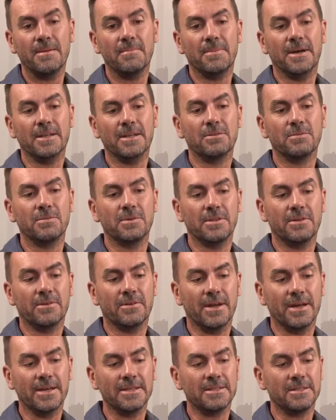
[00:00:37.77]
but with the
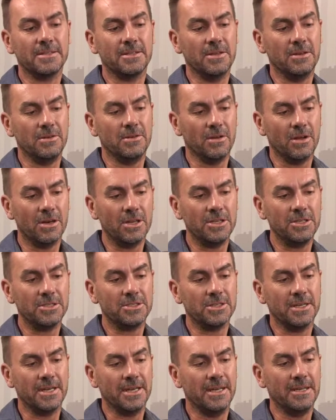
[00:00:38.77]
right
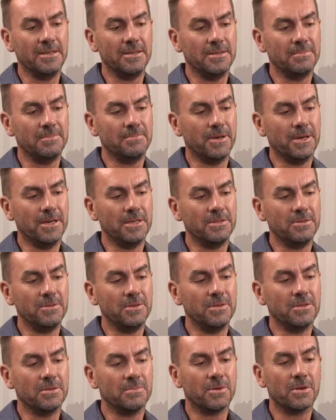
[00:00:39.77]
knowledge and by
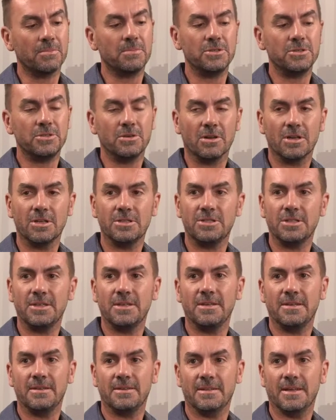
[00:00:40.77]
doing the proper
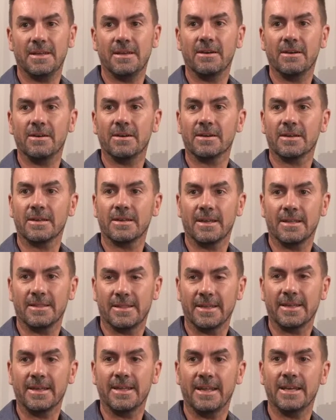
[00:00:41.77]
geology,
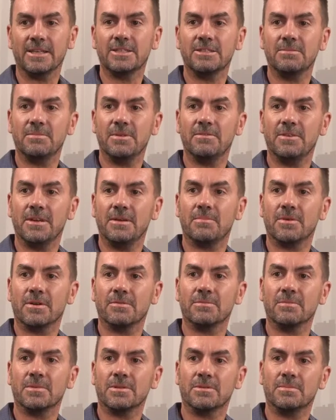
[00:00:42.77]
they can actually be very
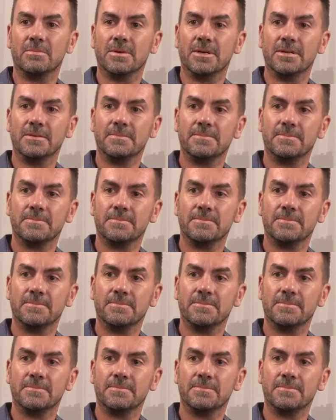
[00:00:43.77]
profitable to mine.